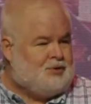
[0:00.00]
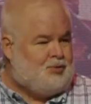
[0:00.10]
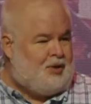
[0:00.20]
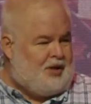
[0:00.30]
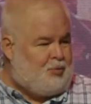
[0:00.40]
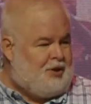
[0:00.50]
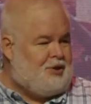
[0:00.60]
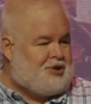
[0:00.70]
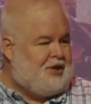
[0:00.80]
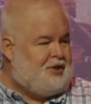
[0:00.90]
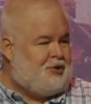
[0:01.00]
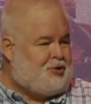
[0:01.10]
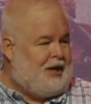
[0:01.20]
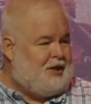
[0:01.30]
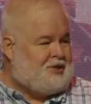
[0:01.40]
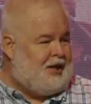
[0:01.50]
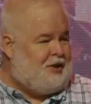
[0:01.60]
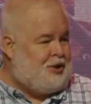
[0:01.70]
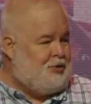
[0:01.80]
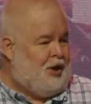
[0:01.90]
When they're sitting there trying to tell
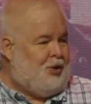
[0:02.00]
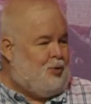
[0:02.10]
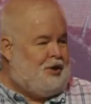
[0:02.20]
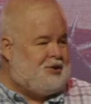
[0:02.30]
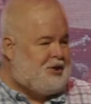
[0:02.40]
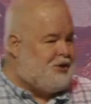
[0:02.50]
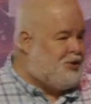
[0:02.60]
you, well, this isn't